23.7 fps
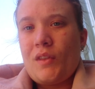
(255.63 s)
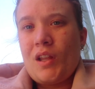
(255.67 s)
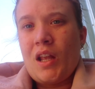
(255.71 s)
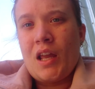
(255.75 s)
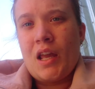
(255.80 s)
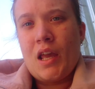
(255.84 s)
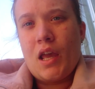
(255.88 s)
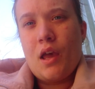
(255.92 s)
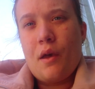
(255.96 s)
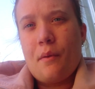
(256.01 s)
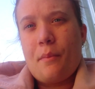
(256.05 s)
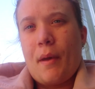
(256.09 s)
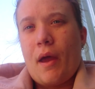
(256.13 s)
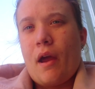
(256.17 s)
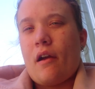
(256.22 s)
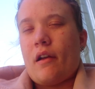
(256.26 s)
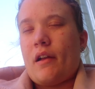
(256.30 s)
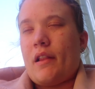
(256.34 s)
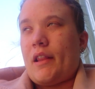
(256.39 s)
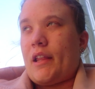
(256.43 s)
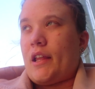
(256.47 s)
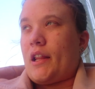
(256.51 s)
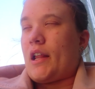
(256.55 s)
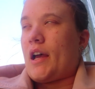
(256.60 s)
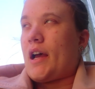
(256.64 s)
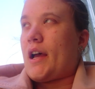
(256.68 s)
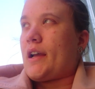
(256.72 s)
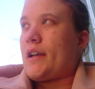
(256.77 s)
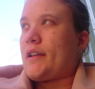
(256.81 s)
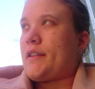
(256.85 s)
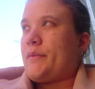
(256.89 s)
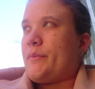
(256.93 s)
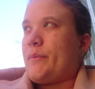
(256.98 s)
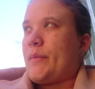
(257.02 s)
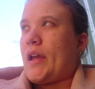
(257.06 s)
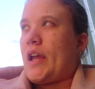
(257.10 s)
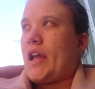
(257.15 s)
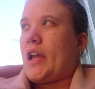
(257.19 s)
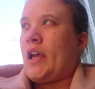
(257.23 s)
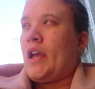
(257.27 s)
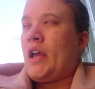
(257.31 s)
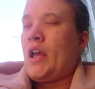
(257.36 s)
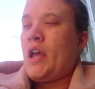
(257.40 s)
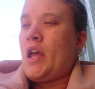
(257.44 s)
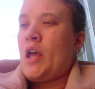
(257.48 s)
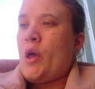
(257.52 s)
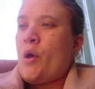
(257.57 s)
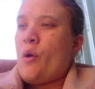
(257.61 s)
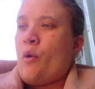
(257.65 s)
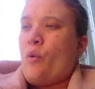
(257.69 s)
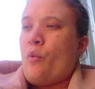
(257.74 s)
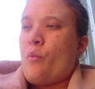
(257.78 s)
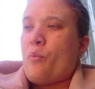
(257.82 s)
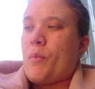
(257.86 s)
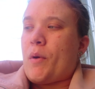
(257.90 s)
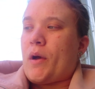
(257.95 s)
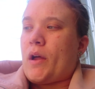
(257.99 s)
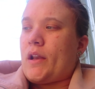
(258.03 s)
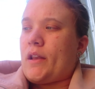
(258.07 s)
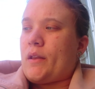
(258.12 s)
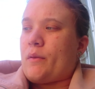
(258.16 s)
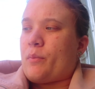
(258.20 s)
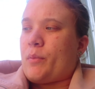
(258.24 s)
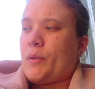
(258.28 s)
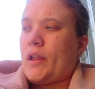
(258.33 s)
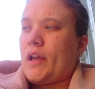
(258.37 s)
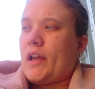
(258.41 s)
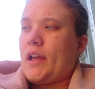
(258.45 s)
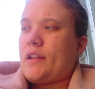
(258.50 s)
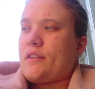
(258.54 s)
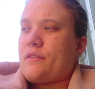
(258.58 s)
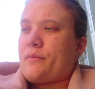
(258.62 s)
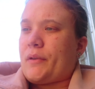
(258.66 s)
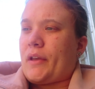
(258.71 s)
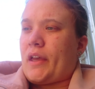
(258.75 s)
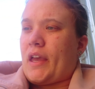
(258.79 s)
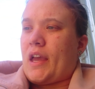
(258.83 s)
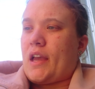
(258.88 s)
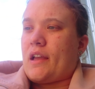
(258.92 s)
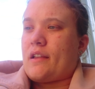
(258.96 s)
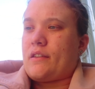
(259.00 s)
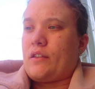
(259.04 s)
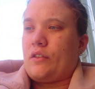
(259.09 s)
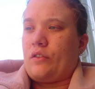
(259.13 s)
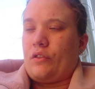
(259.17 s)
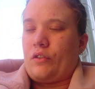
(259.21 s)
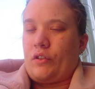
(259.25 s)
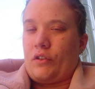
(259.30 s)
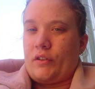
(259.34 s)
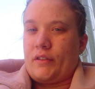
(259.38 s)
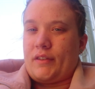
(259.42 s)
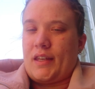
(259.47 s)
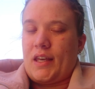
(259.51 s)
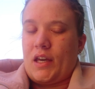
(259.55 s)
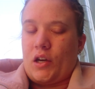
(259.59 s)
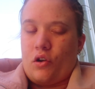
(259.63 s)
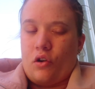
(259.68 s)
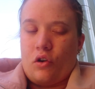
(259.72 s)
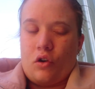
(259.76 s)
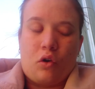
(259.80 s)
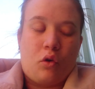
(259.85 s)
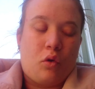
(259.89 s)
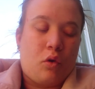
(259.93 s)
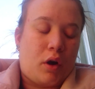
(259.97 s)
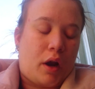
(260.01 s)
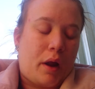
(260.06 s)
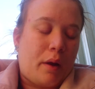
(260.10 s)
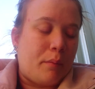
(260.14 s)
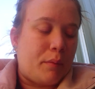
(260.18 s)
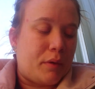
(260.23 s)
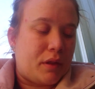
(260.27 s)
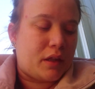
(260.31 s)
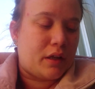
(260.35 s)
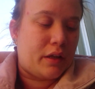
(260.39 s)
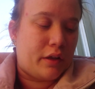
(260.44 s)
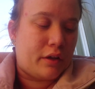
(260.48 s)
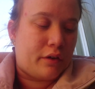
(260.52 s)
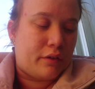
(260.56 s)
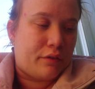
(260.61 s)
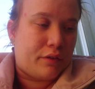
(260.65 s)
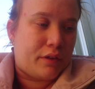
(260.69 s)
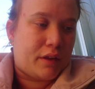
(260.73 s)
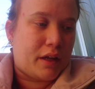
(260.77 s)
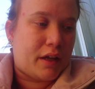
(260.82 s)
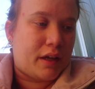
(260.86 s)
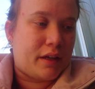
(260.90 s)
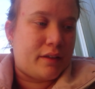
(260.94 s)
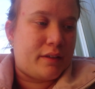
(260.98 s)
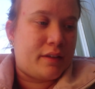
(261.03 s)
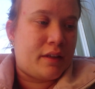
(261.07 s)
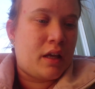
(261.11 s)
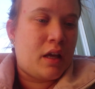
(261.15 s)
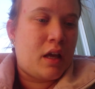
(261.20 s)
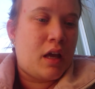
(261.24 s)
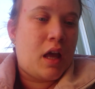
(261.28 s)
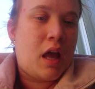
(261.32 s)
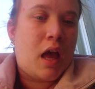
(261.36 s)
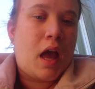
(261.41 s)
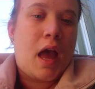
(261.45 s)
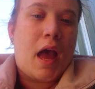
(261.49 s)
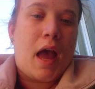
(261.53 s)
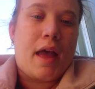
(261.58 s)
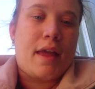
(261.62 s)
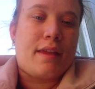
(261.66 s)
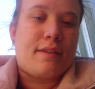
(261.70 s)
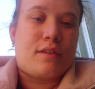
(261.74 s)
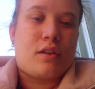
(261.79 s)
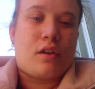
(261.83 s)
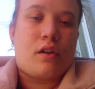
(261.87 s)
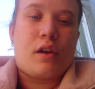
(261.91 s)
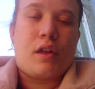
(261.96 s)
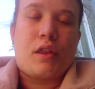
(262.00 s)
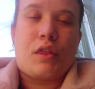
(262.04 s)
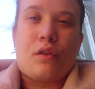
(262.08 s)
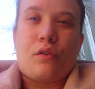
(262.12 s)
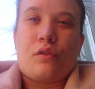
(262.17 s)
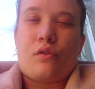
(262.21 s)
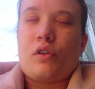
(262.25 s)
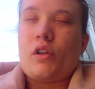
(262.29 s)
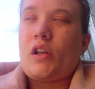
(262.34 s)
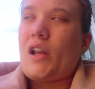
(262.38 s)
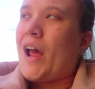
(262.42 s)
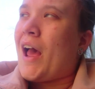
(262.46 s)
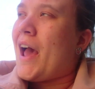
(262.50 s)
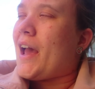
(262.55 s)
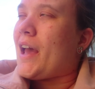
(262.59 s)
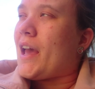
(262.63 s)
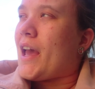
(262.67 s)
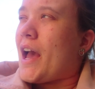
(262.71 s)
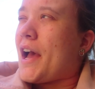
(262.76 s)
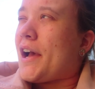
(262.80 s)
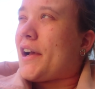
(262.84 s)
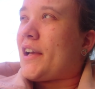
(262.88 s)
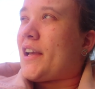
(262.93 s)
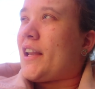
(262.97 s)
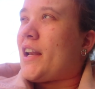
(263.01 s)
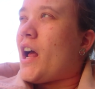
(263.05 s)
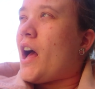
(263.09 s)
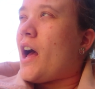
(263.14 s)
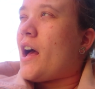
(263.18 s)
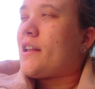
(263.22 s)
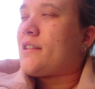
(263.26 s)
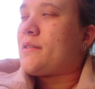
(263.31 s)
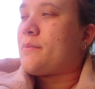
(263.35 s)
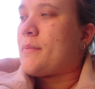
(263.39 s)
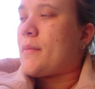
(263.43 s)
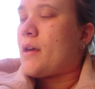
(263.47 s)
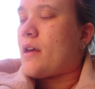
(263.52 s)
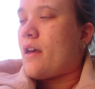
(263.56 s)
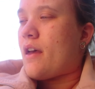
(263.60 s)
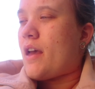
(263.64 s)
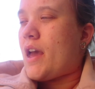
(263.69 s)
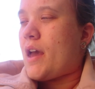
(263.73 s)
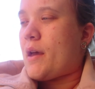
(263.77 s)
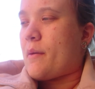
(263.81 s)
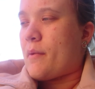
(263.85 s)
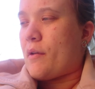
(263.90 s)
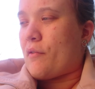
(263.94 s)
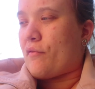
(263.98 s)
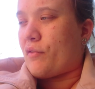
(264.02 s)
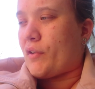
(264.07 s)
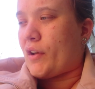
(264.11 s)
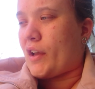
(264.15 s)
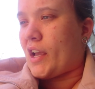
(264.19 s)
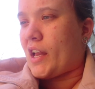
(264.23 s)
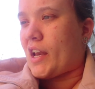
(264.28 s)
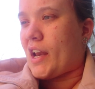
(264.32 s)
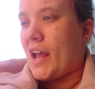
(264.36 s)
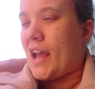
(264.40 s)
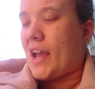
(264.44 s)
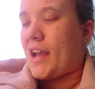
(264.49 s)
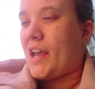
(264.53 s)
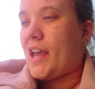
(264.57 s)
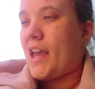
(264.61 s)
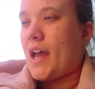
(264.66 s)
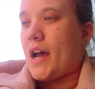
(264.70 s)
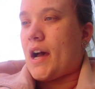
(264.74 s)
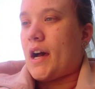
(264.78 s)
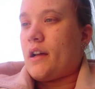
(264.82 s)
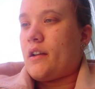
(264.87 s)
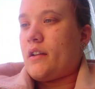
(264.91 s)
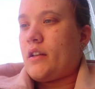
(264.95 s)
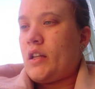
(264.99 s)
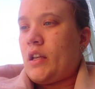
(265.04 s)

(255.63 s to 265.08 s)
he apparently likes me, but the plans were cancelled because he got caught up with a lot of things, and so I thought, hey, I can ask Em if we can hang out.